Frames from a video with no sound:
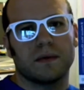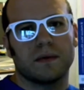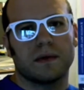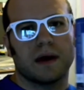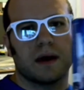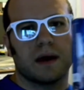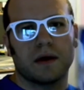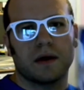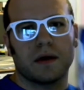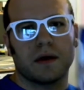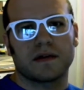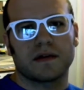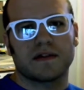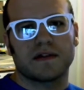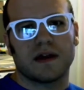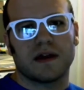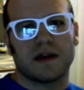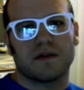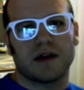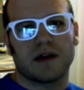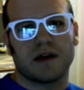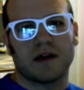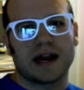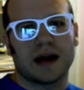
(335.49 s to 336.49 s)
would
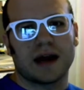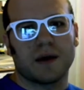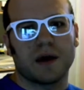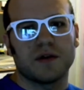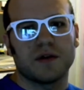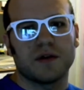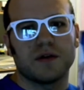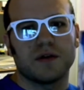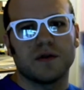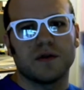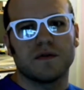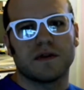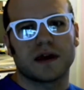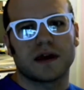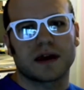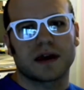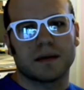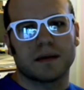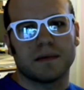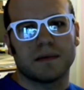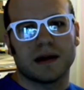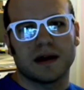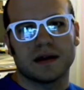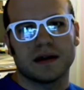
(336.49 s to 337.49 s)
say right now I do
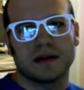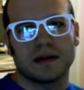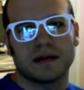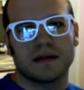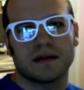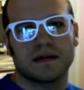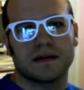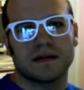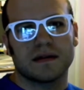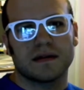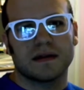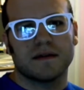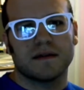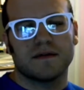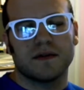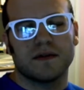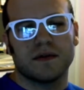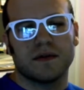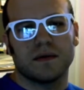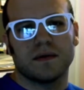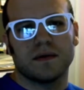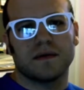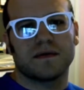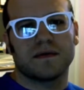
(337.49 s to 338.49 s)
recommend, if
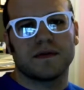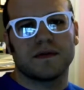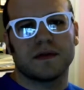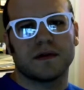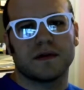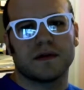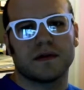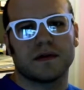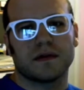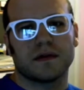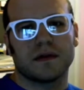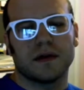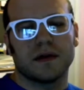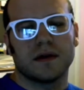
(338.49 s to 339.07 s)
you're